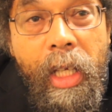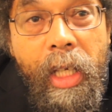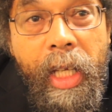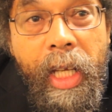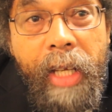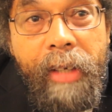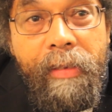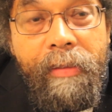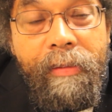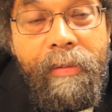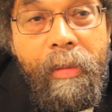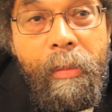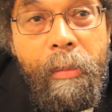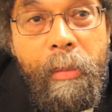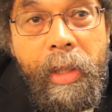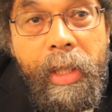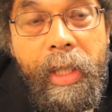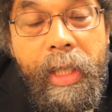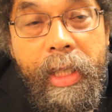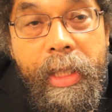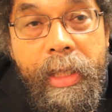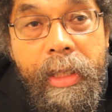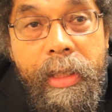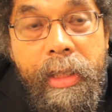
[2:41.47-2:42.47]
That, for
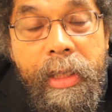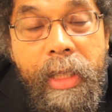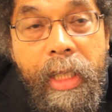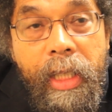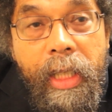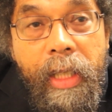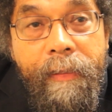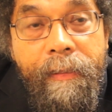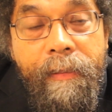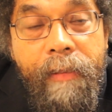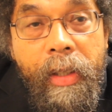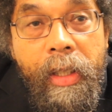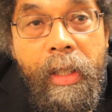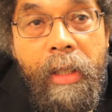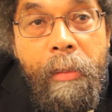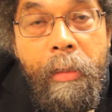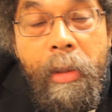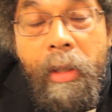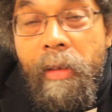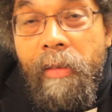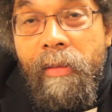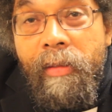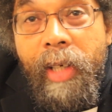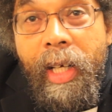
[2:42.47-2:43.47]
me, is a
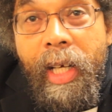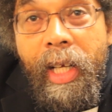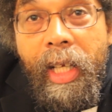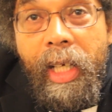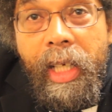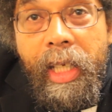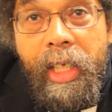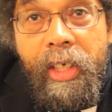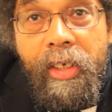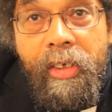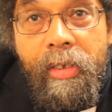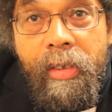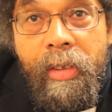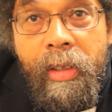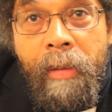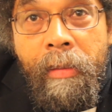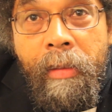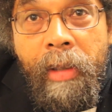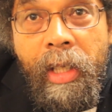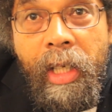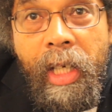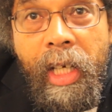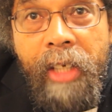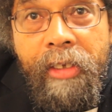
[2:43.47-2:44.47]
fundamental violation
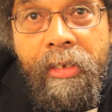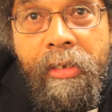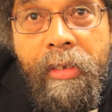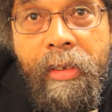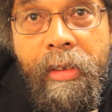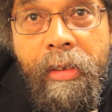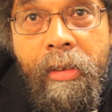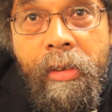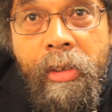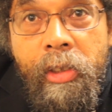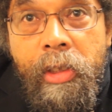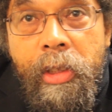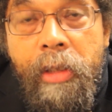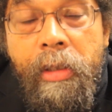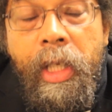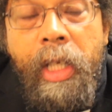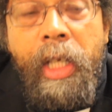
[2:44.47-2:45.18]
of the Constitution.